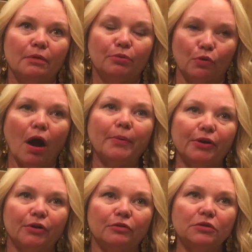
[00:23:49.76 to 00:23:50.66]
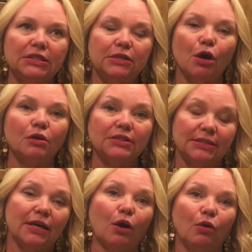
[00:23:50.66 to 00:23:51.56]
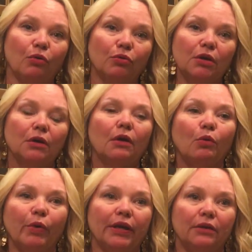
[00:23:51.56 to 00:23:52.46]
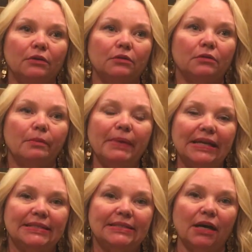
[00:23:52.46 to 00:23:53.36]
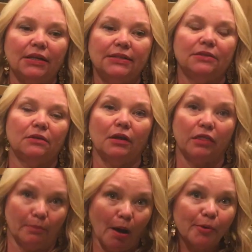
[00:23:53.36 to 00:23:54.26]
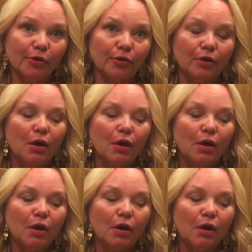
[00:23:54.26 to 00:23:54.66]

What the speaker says: barometer to tell when meat is done is a thermometer,